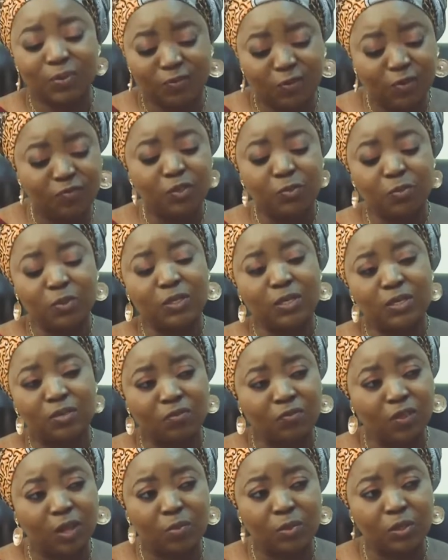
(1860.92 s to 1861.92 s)
50%
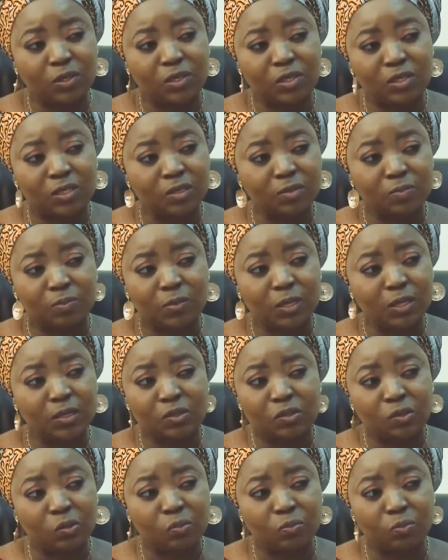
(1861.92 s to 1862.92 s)
of that budget is
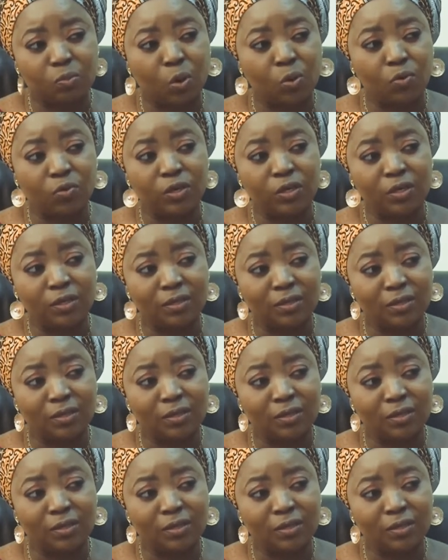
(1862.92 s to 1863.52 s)
based on borrowing.